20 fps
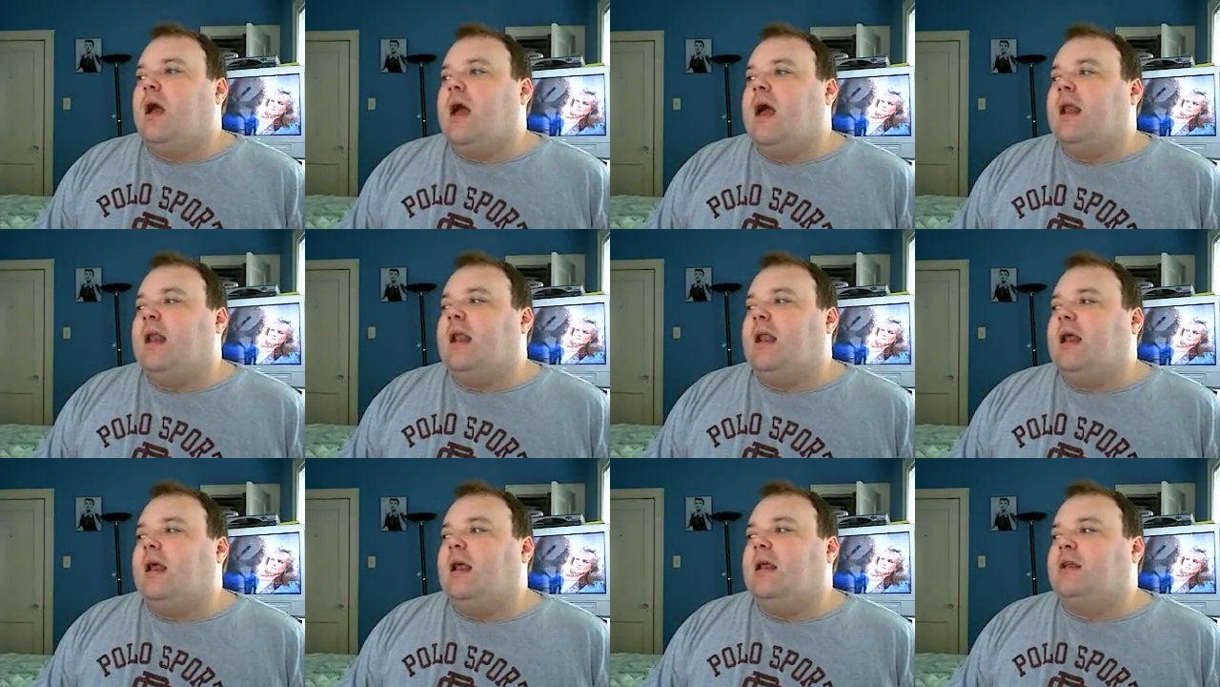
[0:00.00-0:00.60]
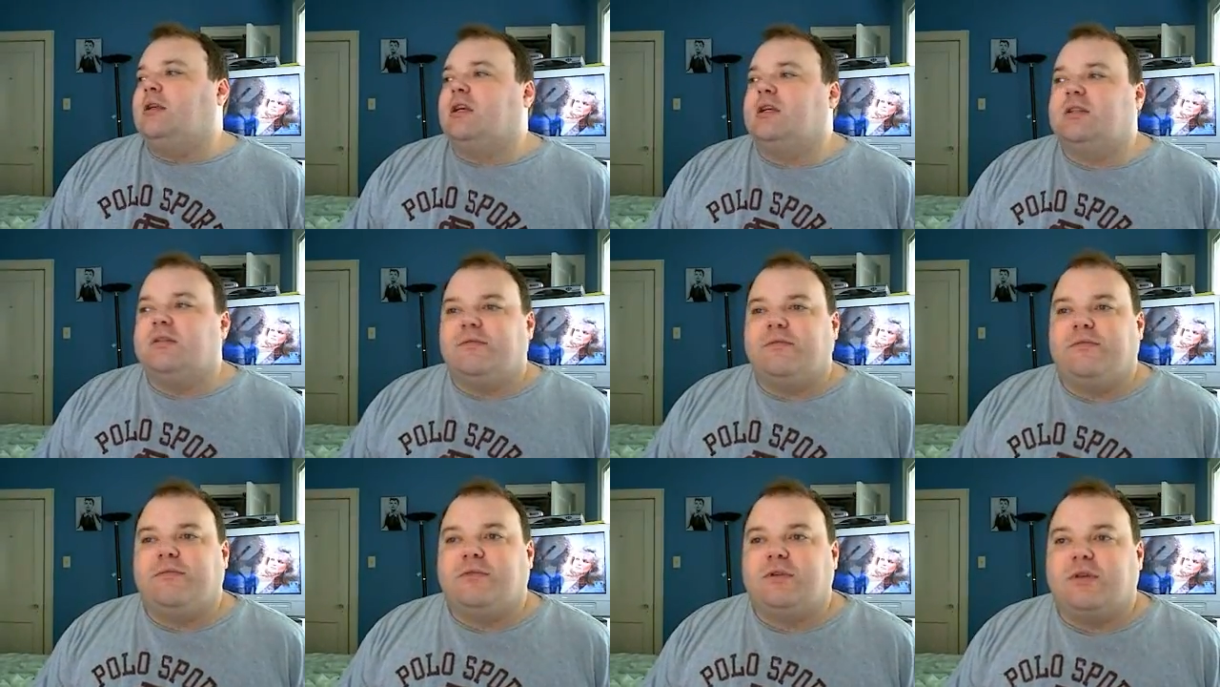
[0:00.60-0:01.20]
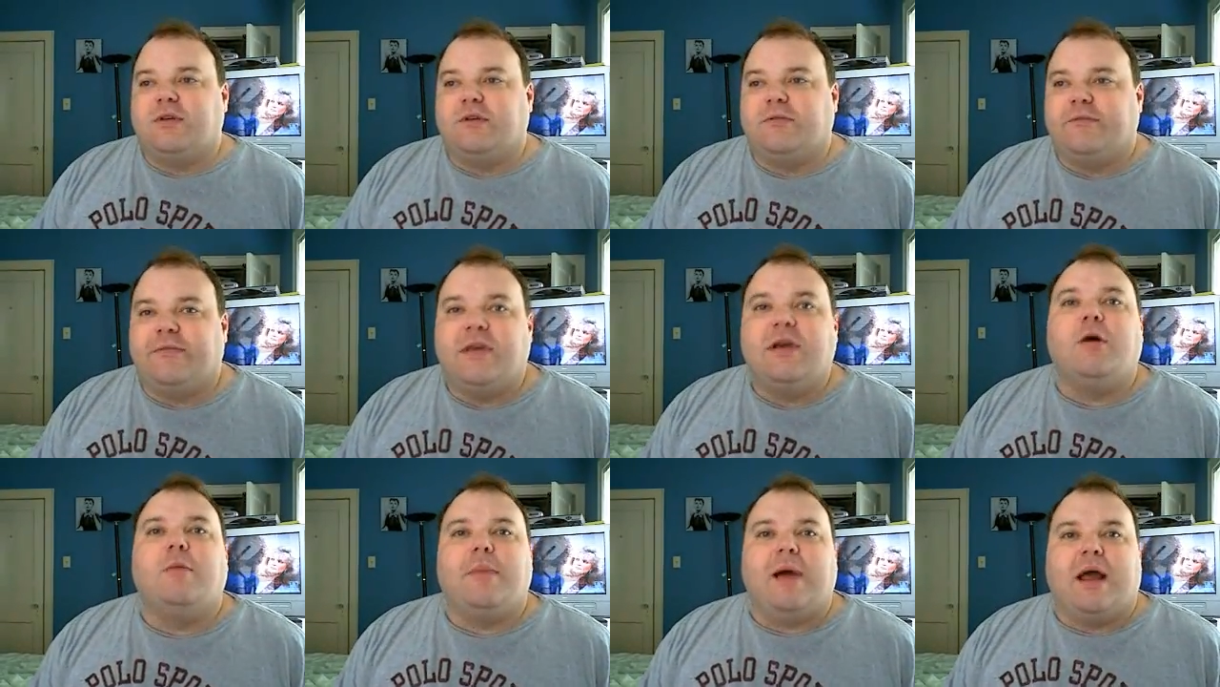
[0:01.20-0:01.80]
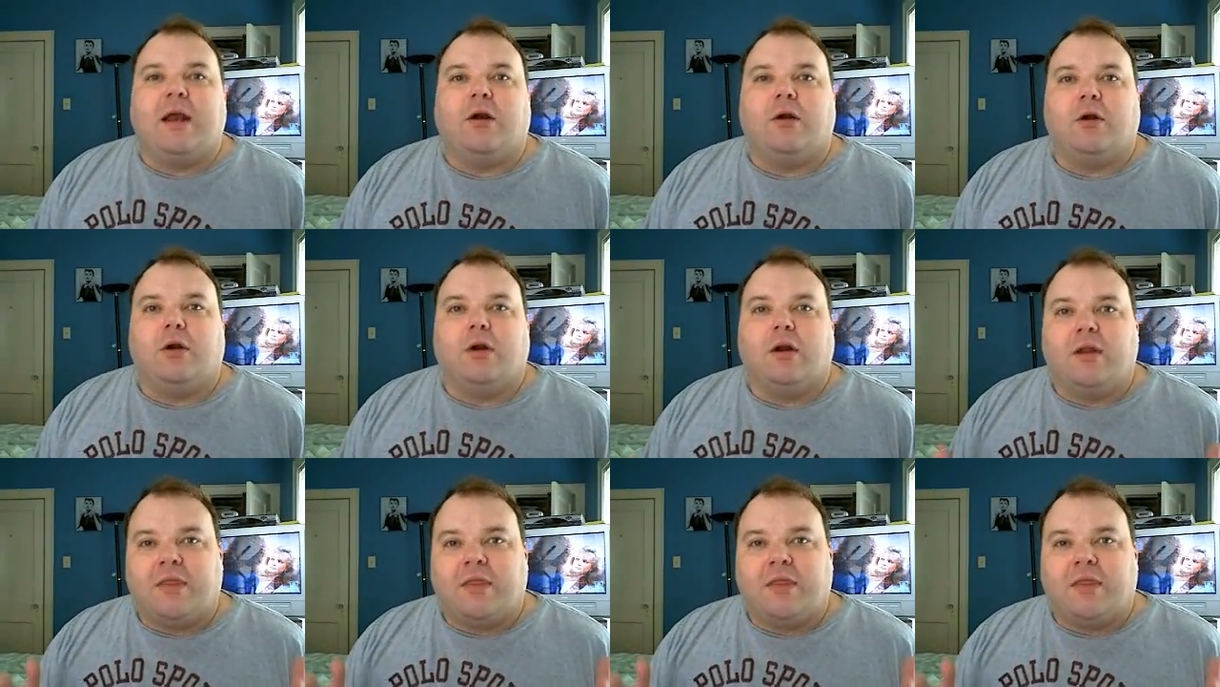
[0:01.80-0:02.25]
And just to feel better.